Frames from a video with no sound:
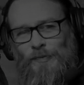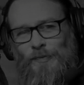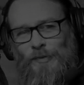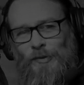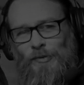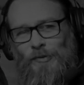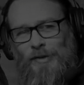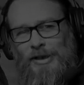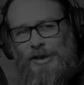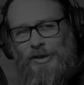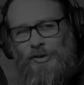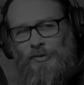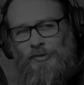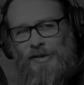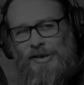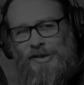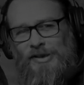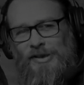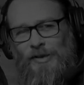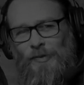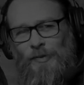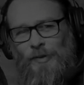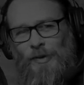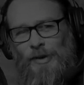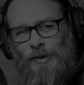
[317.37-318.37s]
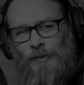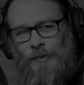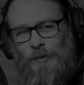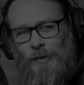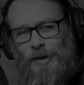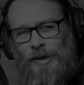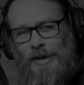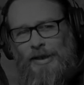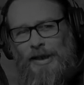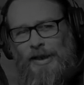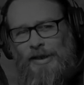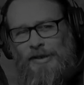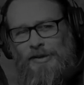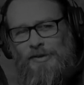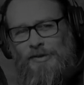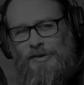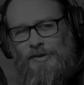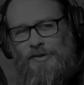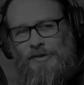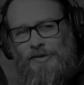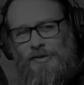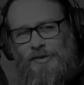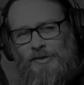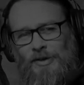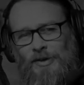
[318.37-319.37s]
for a really good reason. He, had
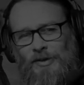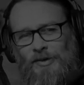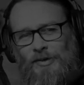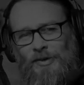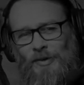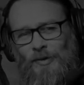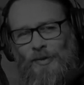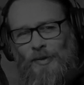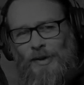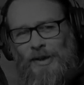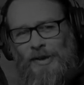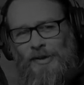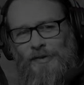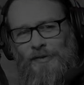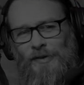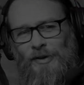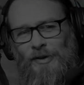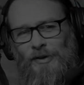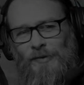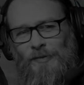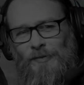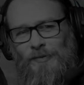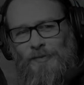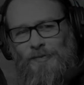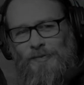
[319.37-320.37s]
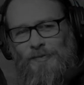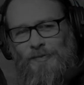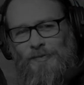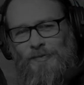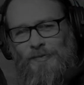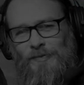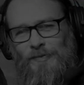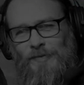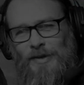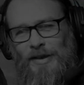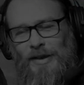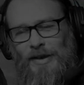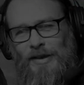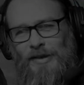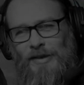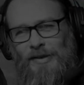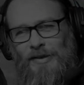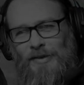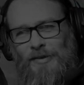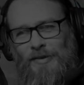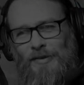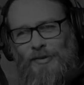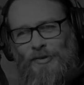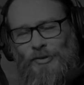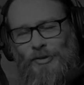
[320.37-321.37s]
done quite a lot of uh,
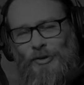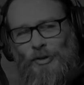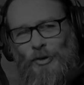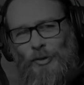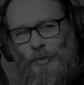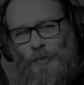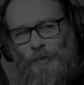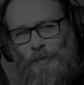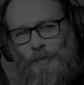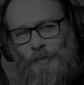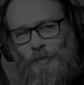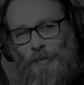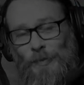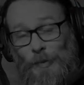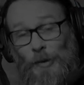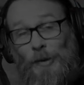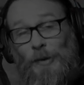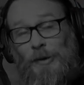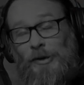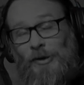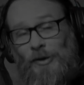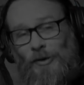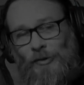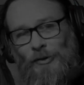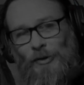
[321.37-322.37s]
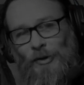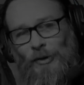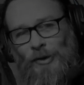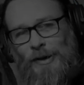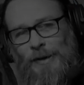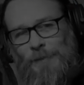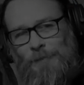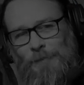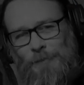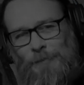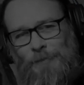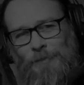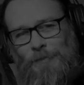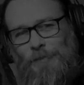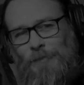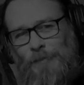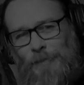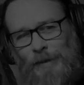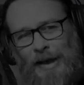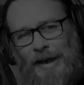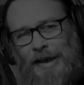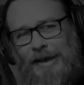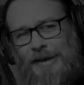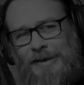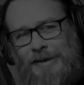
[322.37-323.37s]
thought, put a lot of thought in
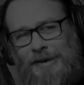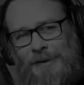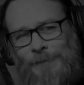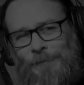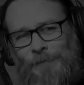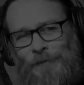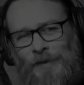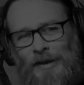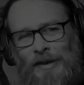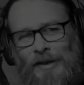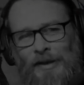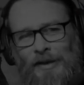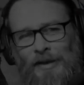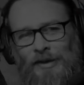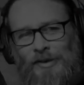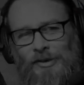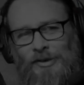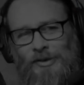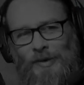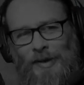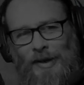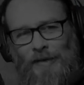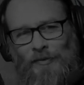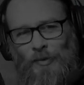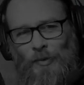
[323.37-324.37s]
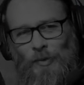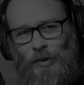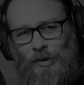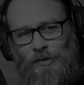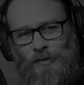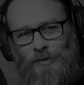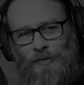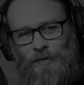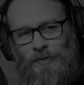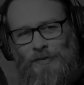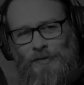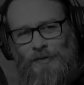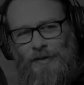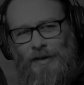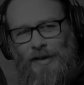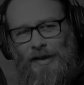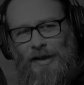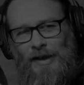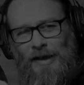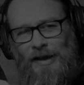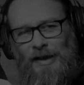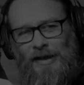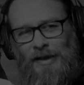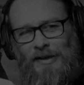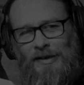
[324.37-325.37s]
behind it. So we have a wolf
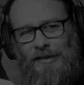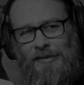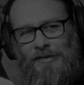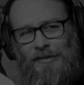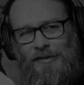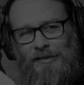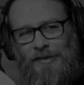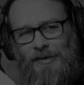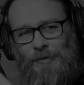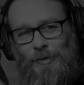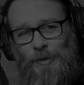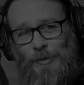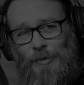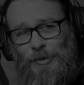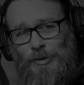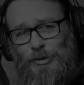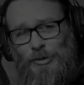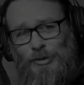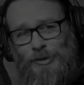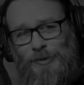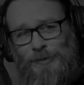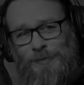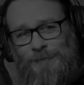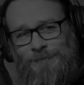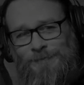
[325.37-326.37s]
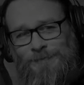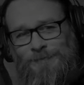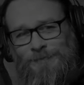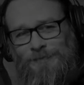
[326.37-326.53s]
uh, and a baboon,